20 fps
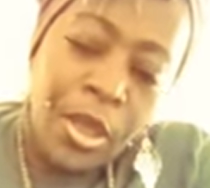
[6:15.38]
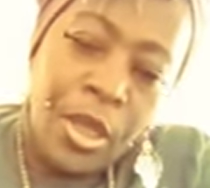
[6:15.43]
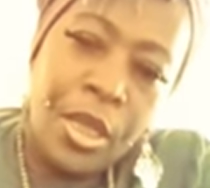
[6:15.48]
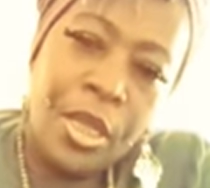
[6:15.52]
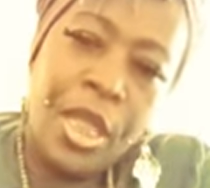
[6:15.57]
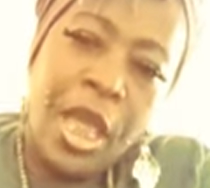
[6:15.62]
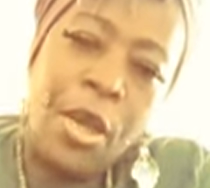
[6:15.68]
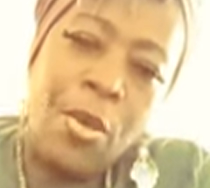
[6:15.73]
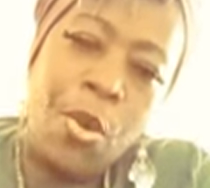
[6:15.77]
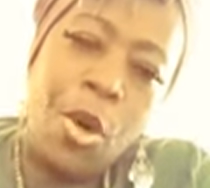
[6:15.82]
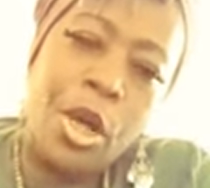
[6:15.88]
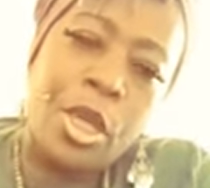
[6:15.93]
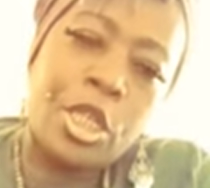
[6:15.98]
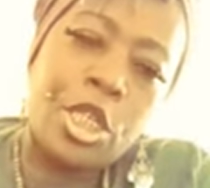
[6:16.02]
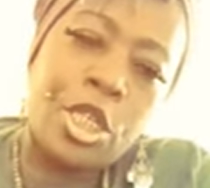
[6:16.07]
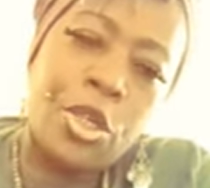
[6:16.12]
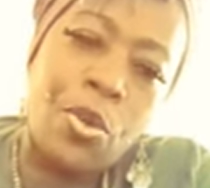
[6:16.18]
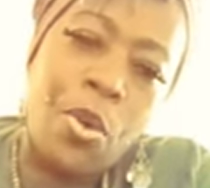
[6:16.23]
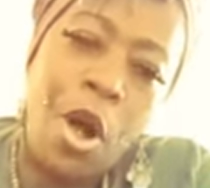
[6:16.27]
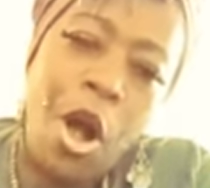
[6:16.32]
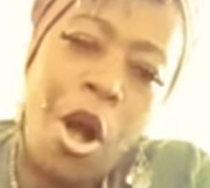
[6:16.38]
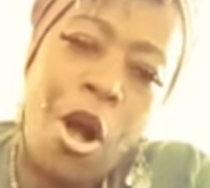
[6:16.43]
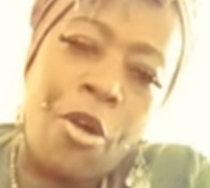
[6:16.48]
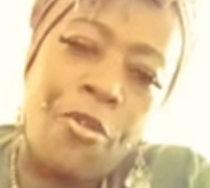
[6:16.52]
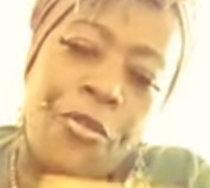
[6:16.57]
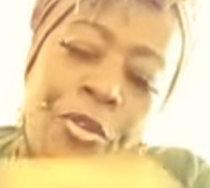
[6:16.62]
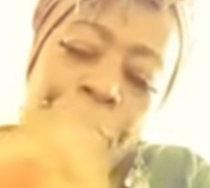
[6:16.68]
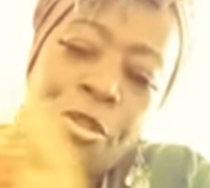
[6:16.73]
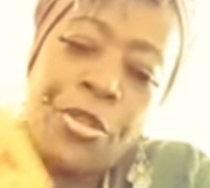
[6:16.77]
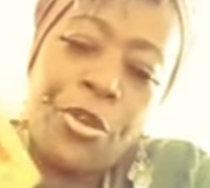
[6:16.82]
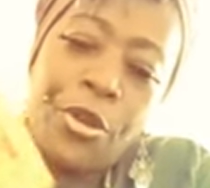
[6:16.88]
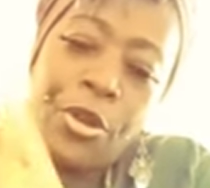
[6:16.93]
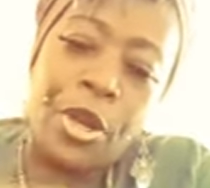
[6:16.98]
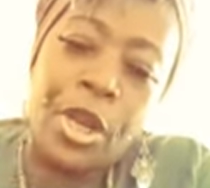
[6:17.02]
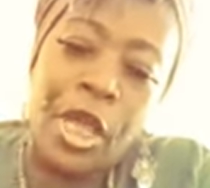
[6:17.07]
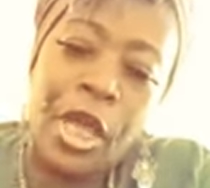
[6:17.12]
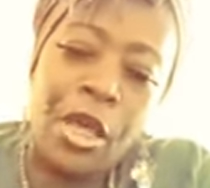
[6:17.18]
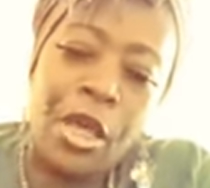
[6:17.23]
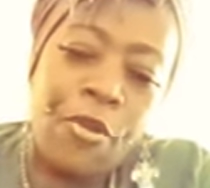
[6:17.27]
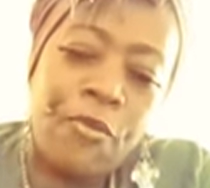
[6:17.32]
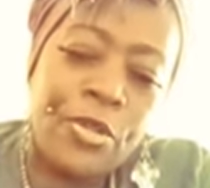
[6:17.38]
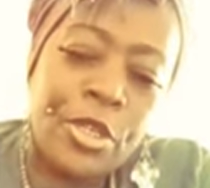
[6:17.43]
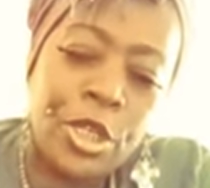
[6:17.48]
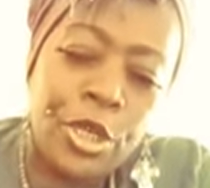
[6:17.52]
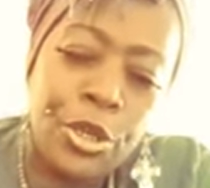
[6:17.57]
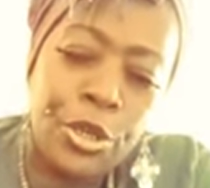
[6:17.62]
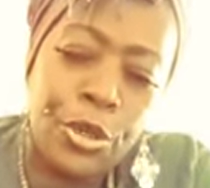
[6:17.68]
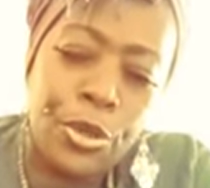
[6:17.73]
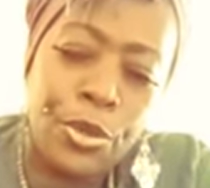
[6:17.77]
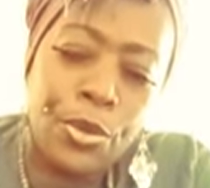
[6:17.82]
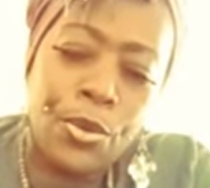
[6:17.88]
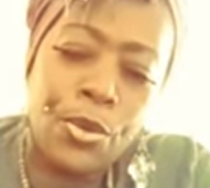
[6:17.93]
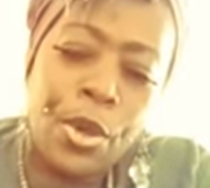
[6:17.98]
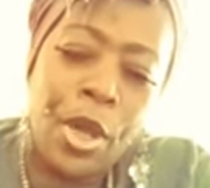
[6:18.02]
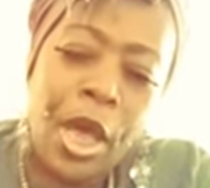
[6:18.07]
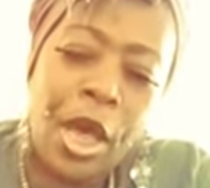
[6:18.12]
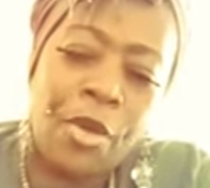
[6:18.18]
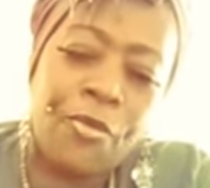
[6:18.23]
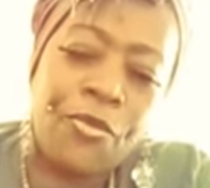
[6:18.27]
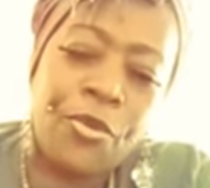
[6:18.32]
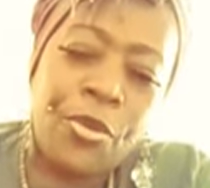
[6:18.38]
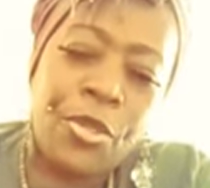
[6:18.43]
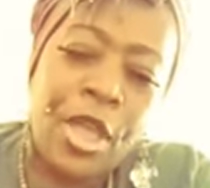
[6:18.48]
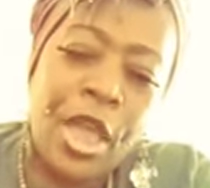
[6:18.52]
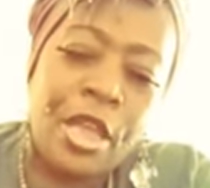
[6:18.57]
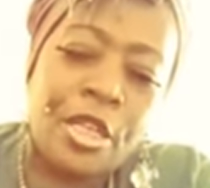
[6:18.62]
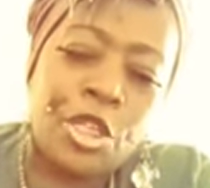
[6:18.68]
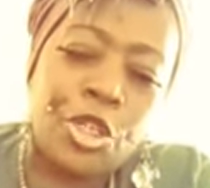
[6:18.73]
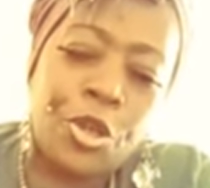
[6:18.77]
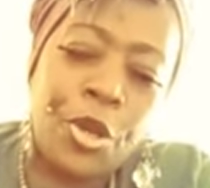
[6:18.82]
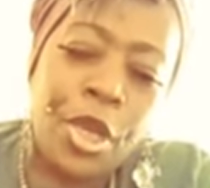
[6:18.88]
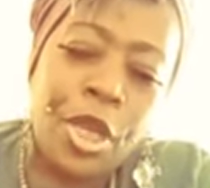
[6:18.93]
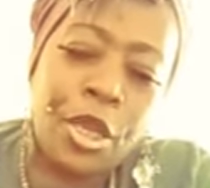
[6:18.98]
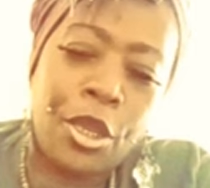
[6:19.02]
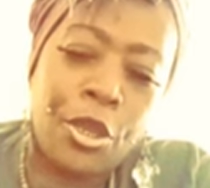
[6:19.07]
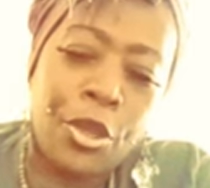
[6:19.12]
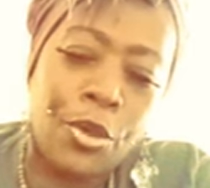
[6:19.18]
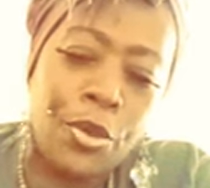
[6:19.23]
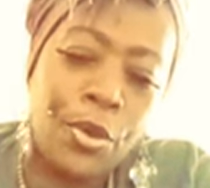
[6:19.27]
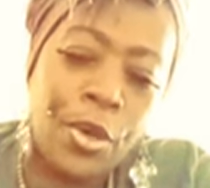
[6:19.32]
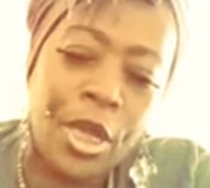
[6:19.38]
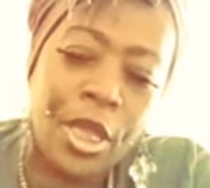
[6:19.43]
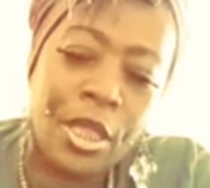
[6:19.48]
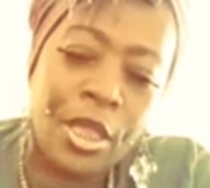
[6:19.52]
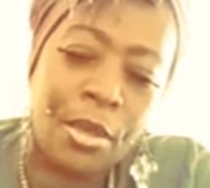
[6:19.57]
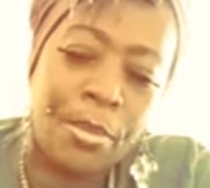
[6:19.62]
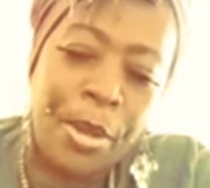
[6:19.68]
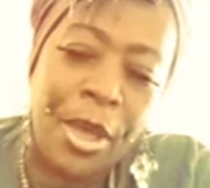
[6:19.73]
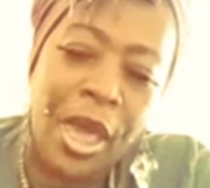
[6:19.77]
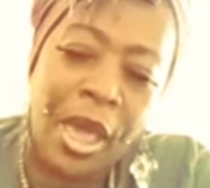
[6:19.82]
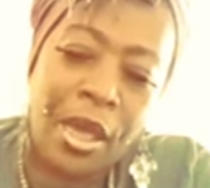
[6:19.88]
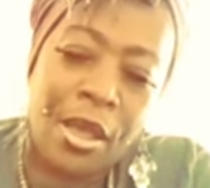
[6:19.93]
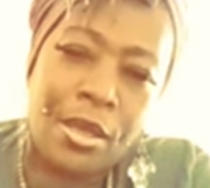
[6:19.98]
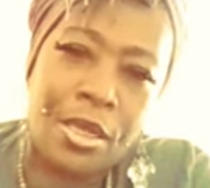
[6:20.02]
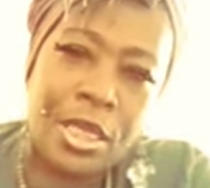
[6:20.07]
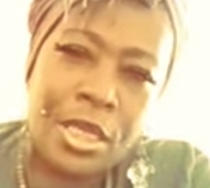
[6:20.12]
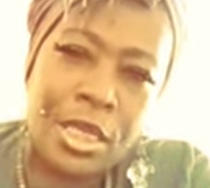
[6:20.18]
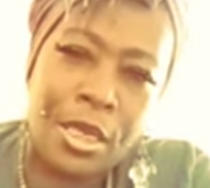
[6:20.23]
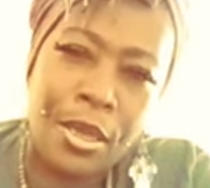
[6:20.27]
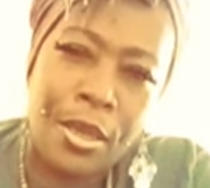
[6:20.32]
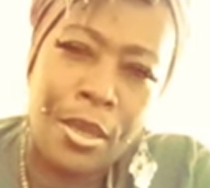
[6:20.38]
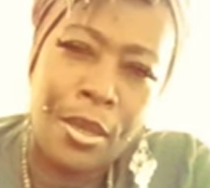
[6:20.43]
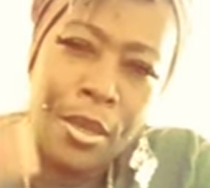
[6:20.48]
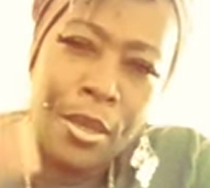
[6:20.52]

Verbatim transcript: They want to offer their love to you after they tricked you in the past.